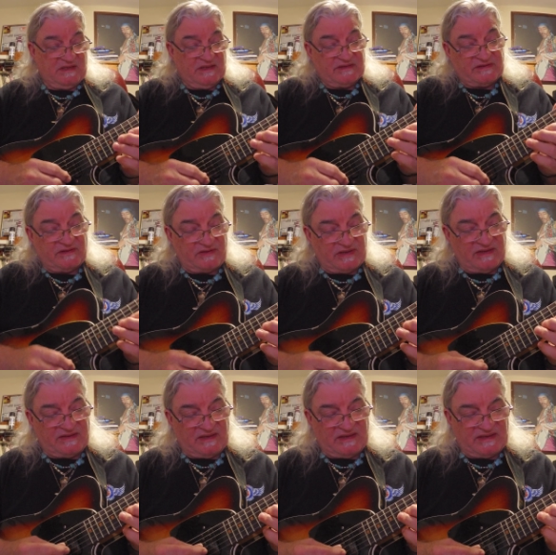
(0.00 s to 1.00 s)
So again,
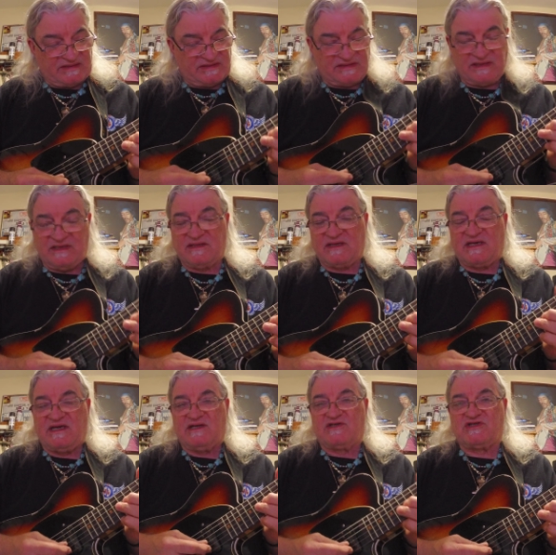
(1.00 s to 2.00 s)
the lick's in the
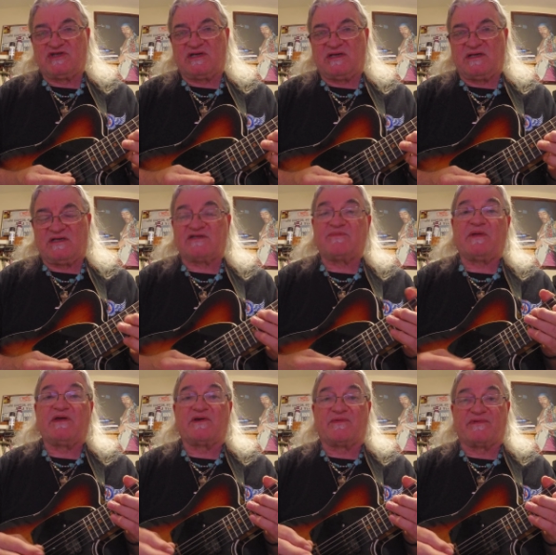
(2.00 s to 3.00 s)
key of G, and it's
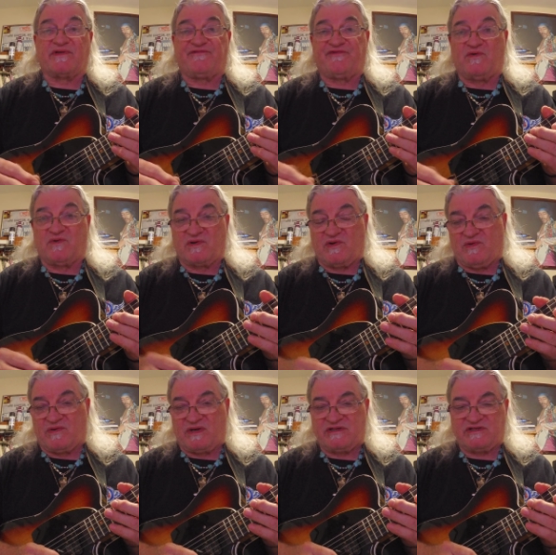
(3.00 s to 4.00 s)
played over the 4
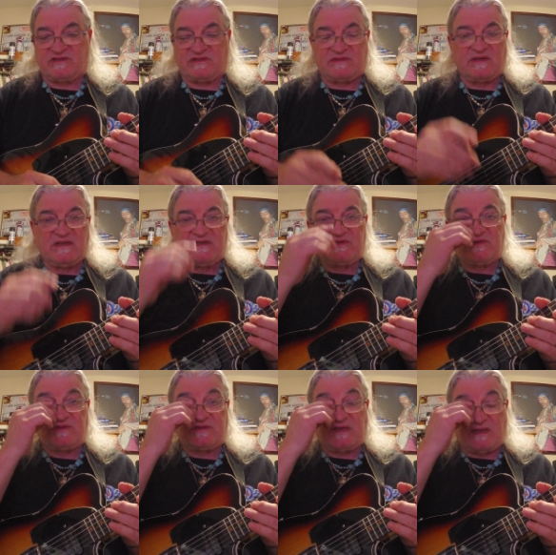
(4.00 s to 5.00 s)
chord. I should
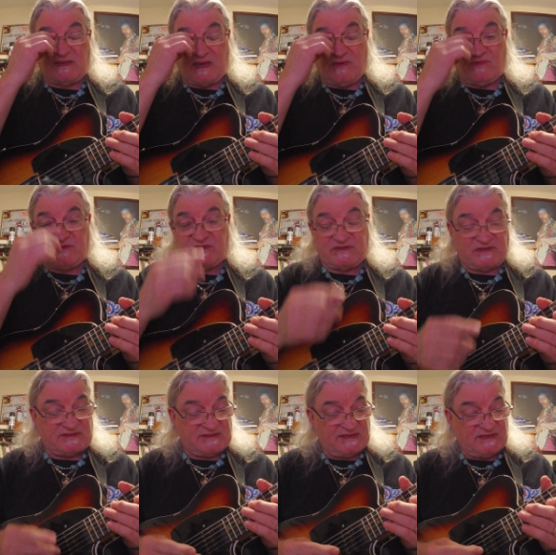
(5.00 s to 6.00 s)
say that, which is a
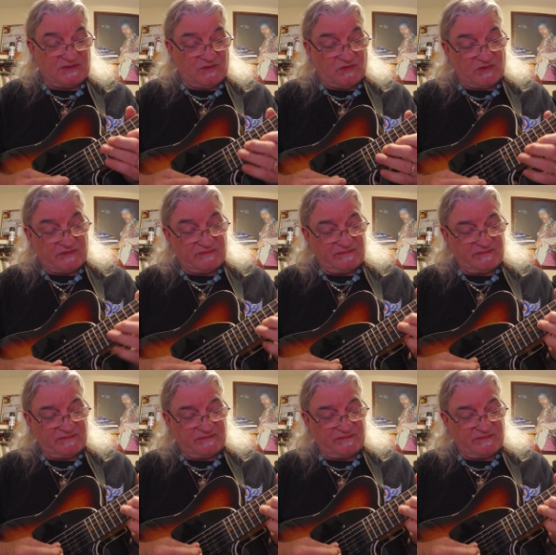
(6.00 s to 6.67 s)
C chord.